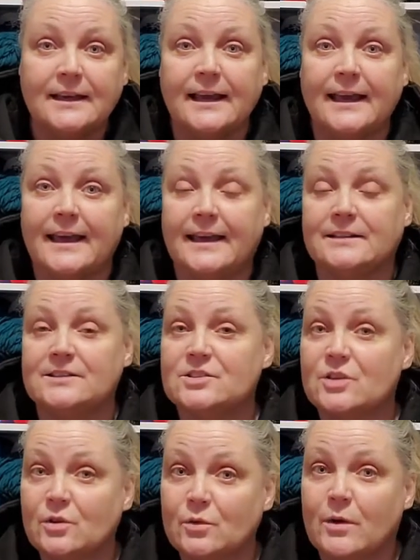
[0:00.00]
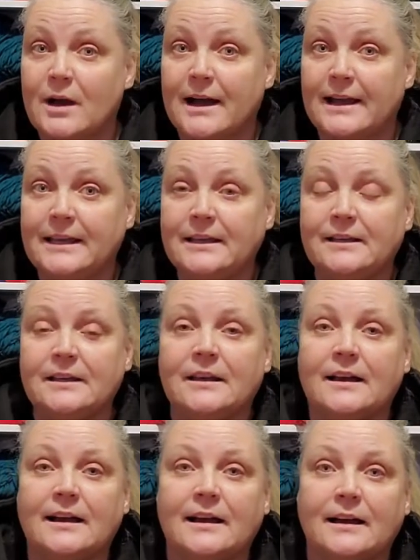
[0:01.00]
and so do I.
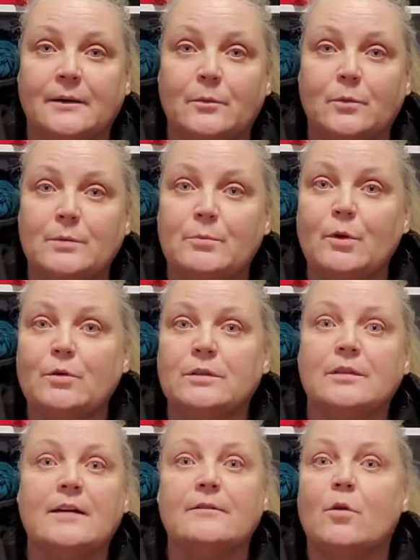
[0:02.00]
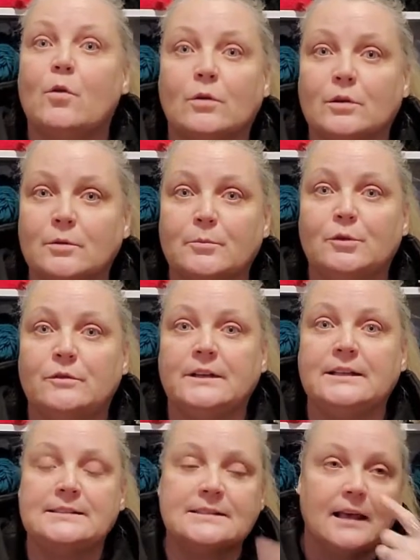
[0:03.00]
Uh, we both love horror
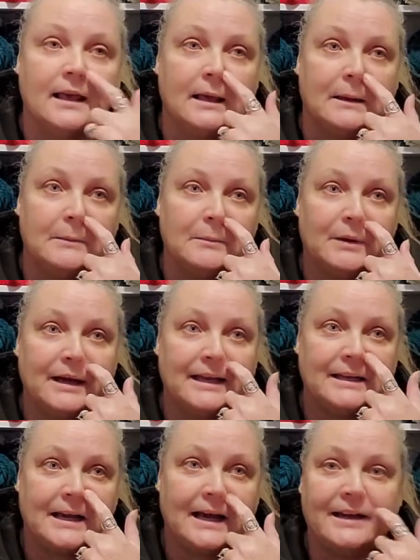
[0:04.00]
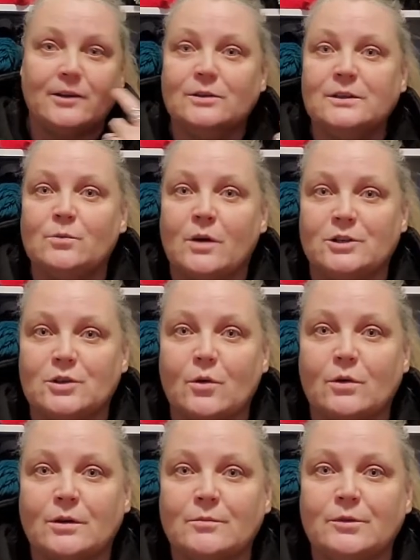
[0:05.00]
movies, but I only watch
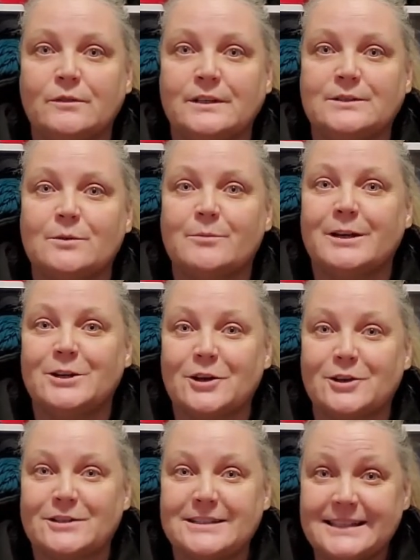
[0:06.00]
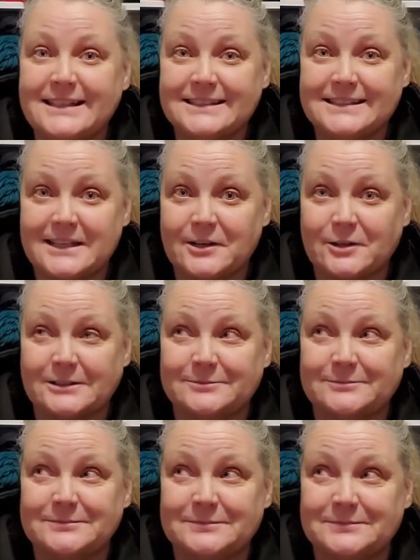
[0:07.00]
horror movies when my daughter Tia's here.
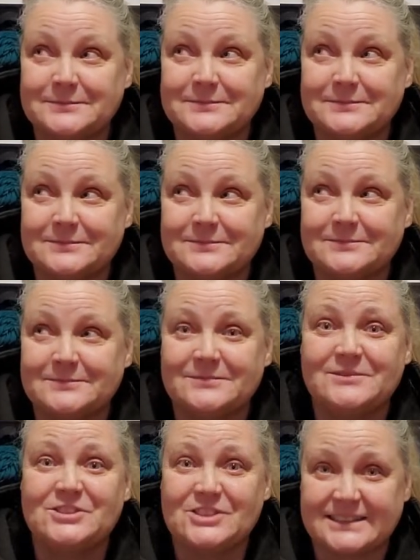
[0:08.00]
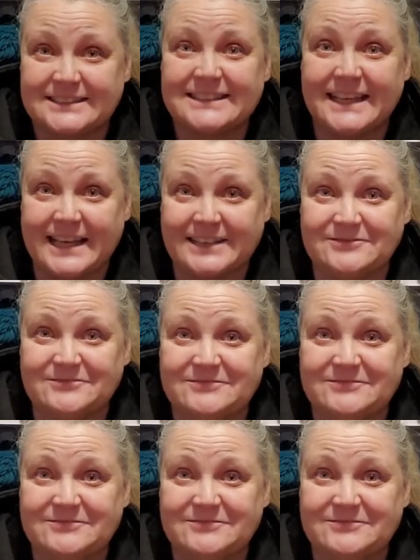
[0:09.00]
Just saying,